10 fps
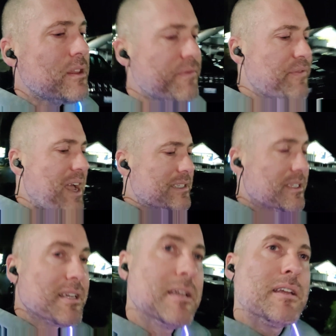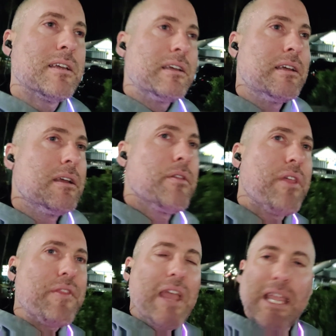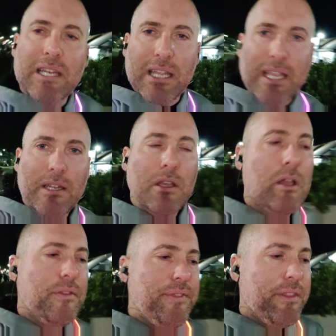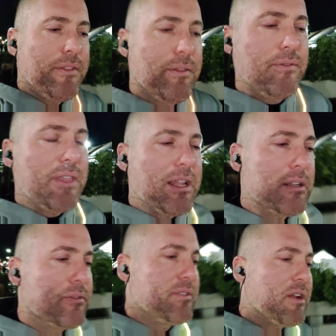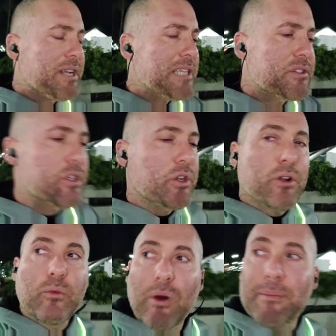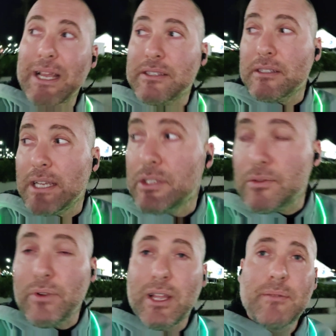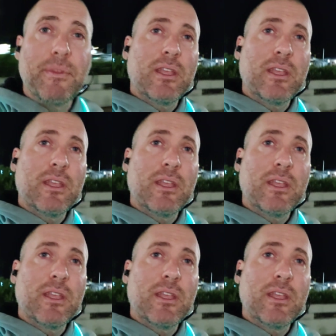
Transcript: The fact that they need, that they're not securing one man's attention, right?